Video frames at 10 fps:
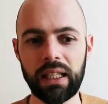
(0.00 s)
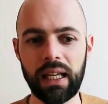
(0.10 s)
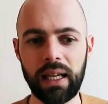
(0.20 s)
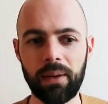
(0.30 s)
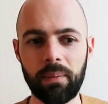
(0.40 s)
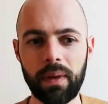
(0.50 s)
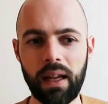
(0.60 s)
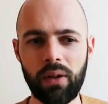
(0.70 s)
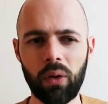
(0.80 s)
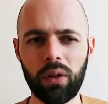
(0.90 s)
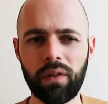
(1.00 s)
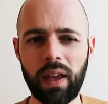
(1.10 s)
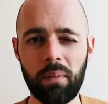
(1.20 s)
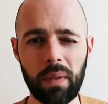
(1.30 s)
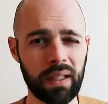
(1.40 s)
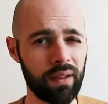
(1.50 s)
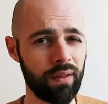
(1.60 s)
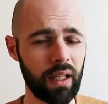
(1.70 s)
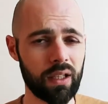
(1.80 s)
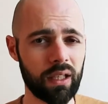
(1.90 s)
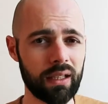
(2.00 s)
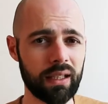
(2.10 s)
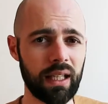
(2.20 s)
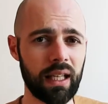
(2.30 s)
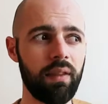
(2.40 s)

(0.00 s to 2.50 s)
and all of their misadventures.